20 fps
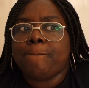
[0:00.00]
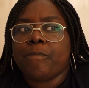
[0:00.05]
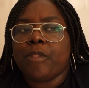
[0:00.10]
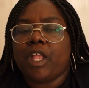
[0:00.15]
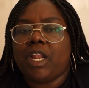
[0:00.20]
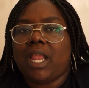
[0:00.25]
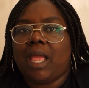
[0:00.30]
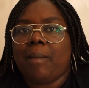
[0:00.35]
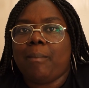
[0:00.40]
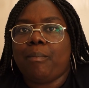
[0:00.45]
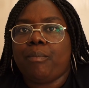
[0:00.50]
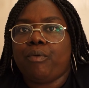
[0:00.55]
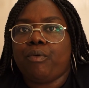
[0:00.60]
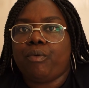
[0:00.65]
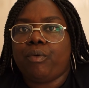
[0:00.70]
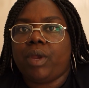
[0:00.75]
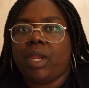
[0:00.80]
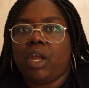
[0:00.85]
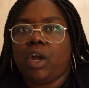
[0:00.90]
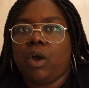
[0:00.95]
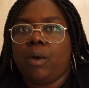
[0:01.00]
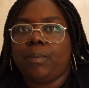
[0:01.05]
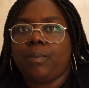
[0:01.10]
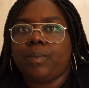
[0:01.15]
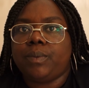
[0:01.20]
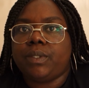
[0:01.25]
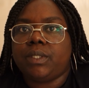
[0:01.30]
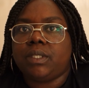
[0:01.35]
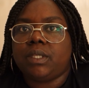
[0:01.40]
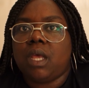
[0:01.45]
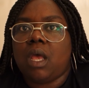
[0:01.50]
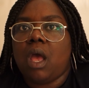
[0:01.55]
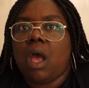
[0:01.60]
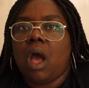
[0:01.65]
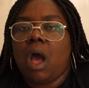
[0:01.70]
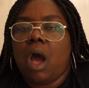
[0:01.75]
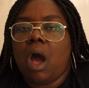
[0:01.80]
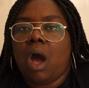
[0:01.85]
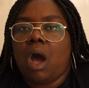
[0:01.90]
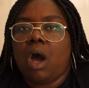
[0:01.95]
like pre-ops
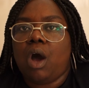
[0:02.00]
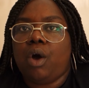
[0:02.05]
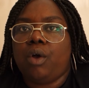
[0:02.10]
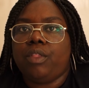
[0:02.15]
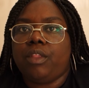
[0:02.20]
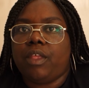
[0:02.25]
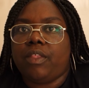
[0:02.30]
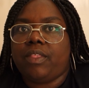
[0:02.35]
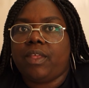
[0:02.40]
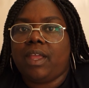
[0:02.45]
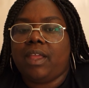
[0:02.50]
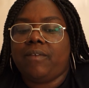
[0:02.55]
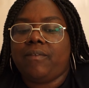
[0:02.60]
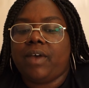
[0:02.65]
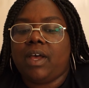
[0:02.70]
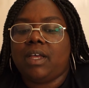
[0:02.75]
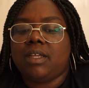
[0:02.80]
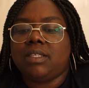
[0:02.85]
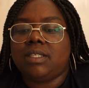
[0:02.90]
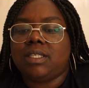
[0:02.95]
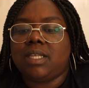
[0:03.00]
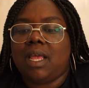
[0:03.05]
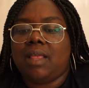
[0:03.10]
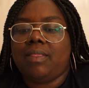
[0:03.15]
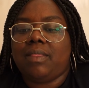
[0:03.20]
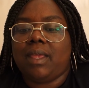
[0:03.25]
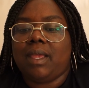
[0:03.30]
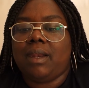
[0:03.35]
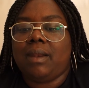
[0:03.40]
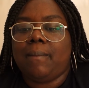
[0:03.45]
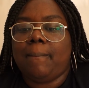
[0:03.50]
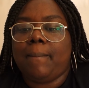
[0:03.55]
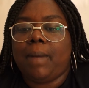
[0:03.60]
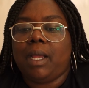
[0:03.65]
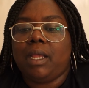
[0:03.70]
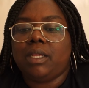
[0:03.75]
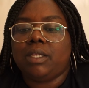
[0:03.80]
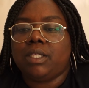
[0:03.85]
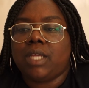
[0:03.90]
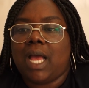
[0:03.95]
are on the 31st, and then
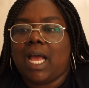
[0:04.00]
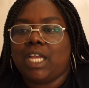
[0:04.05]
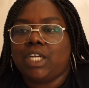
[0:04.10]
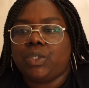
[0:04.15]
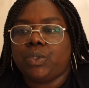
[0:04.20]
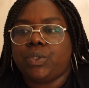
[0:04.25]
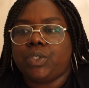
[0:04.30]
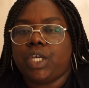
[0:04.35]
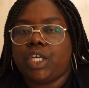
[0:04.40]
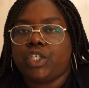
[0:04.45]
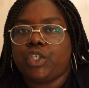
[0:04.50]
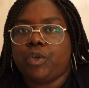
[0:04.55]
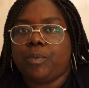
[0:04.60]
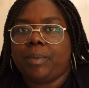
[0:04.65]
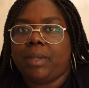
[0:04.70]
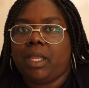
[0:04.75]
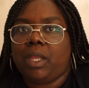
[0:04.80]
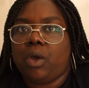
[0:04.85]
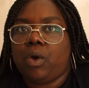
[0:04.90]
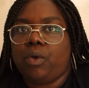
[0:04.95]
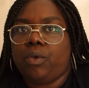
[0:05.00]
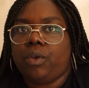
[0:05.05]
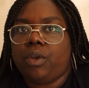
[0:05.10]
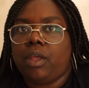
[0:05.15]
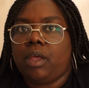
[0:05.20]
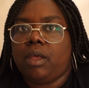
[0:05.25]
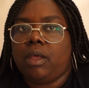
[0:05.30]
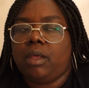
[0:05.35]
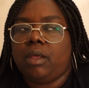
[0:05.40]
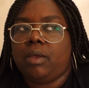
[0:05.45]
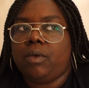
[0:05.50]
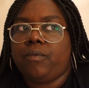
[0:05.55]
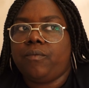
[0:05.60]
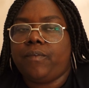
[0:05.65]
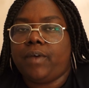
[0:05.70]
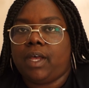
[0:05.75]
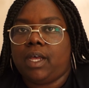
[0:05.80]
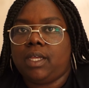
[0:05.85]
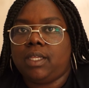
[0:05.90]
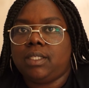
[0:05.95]
my actual surgery will be on the
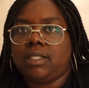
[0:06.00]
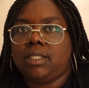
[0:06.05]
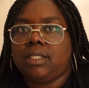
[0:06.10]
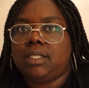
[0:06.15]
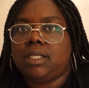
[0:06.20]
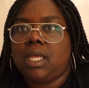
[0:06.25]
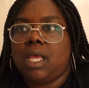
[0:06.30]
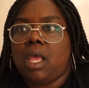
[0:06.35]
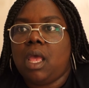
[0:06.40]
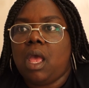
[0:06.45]
1st.